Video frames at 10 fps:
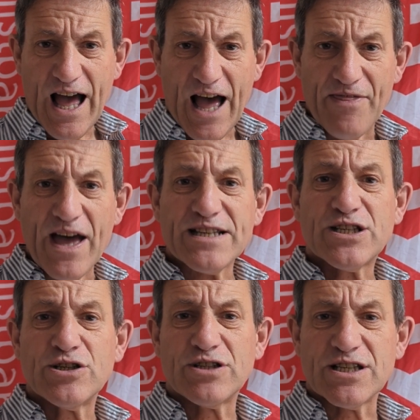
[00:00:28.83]
And that's
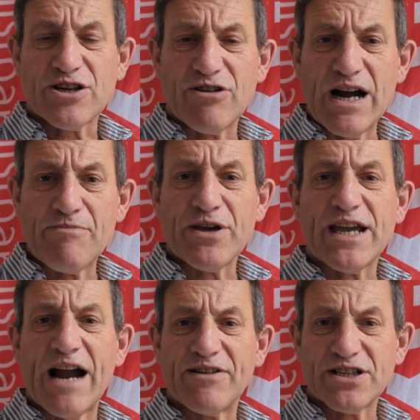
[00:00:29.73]
to describe the
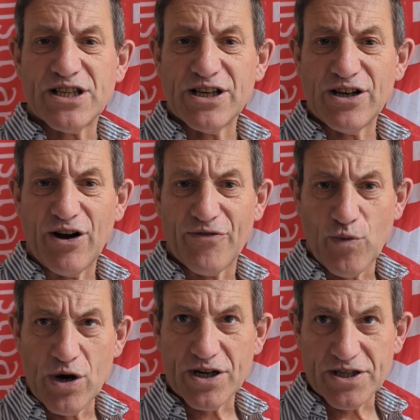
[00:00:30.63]
character of the
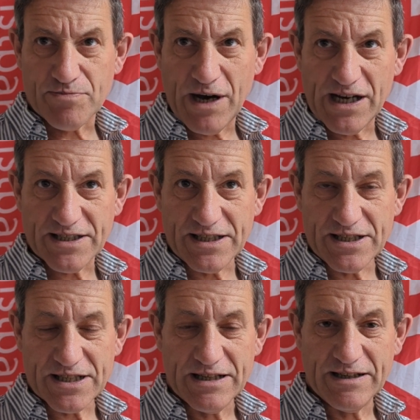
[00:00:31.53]
workers'
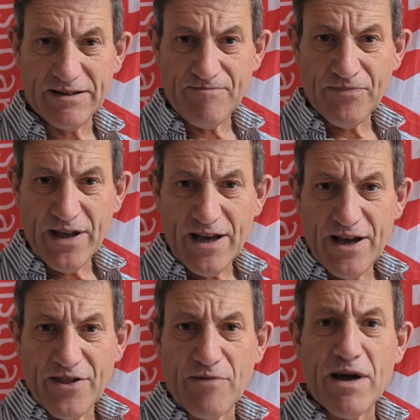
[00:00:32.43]
parties,
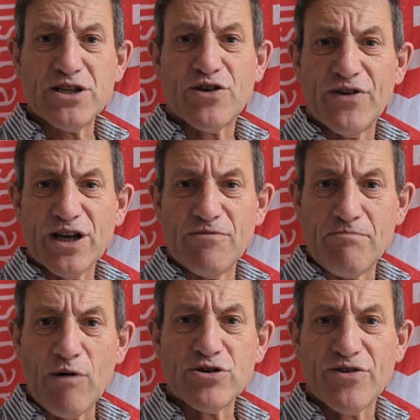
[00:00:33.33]
the Menshevik and
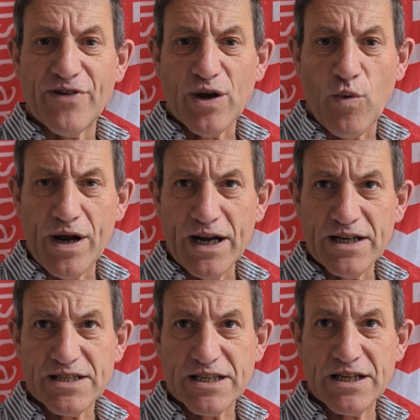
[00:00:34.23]
Bolshevik
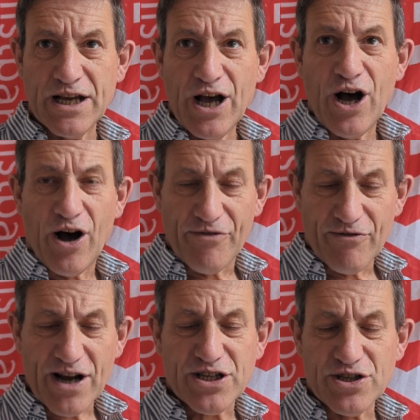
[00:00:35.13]
wings of the
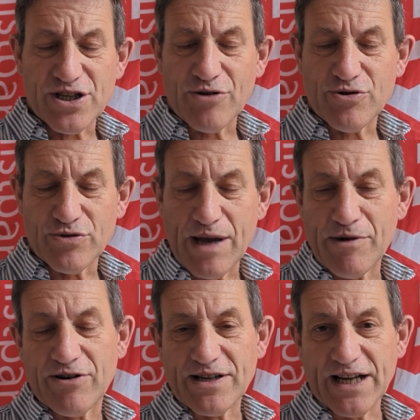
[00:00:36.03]
Russian Social
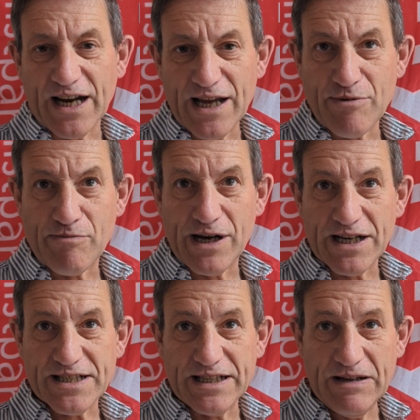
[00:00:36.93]
Democratic Labour
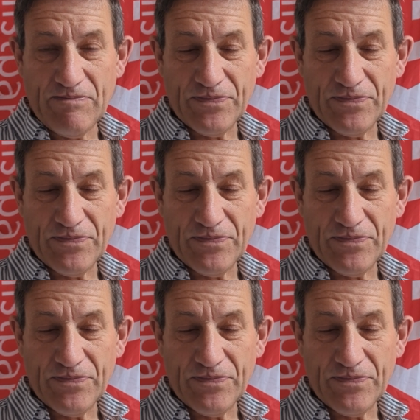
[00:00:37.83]
Party,